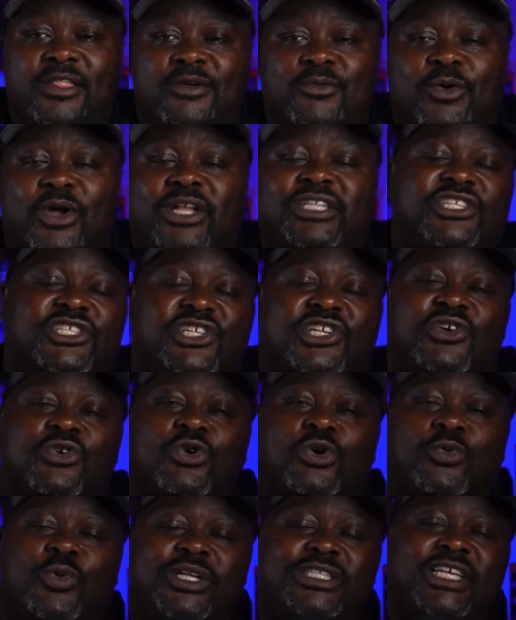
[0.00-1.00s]
went to
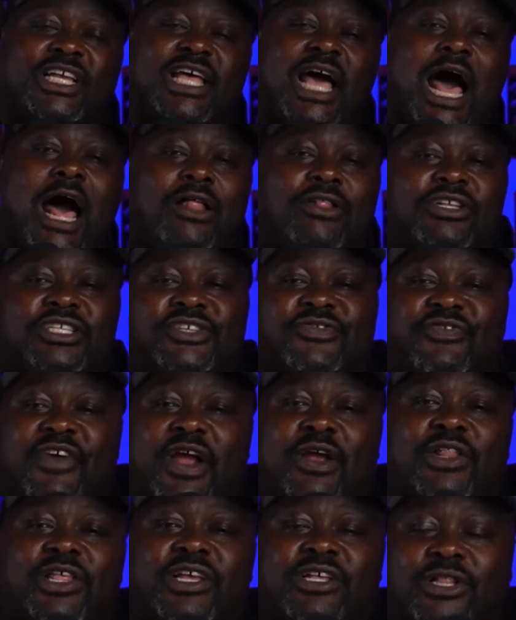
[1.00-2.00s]
school, went to college
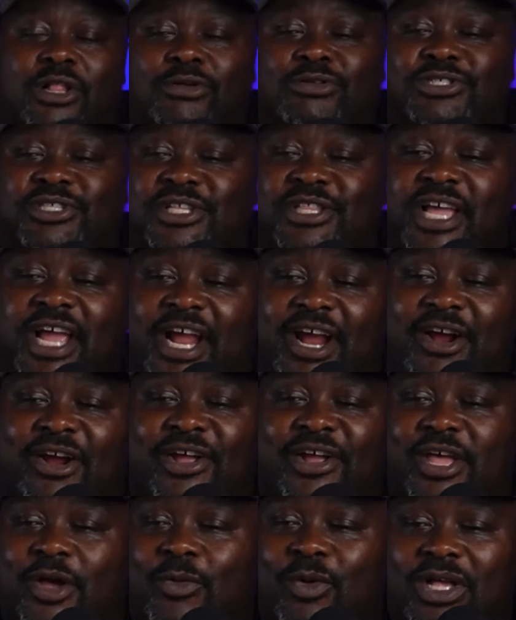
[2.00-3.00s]
fairly close to the
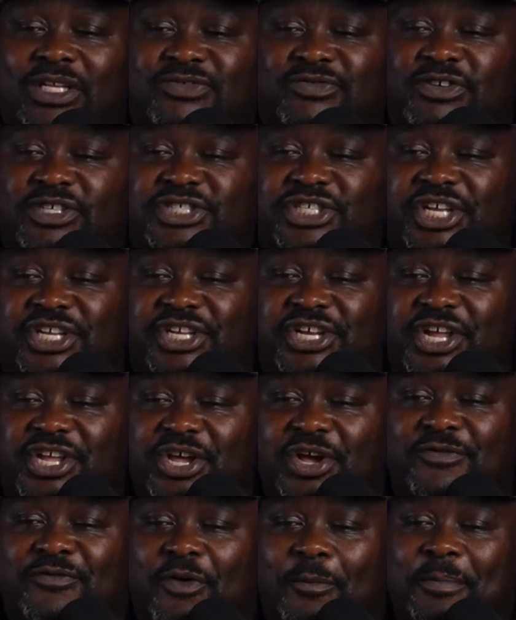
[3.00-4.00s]
area at West Virginia.
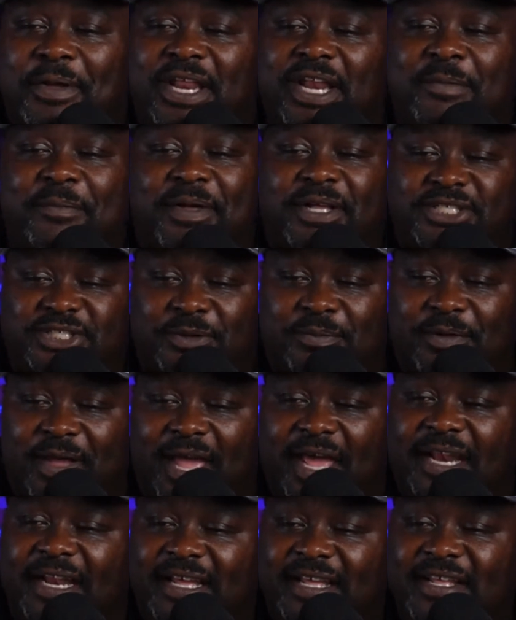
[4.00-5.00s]
Good for Beanie Bishop,
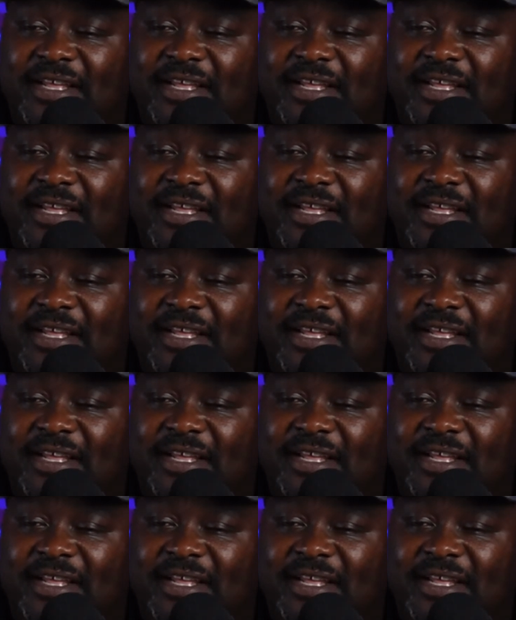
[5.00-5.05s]
man.